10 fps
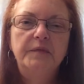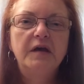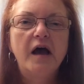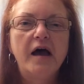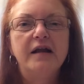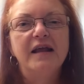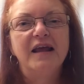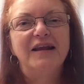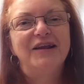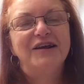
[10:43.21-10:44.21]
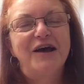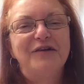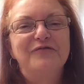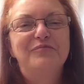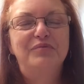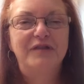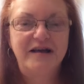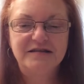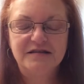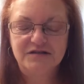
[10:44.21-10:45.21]
God, and it kind of
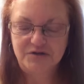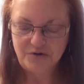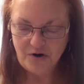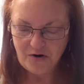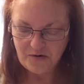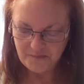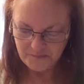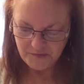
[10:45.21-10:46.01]
blesses your home.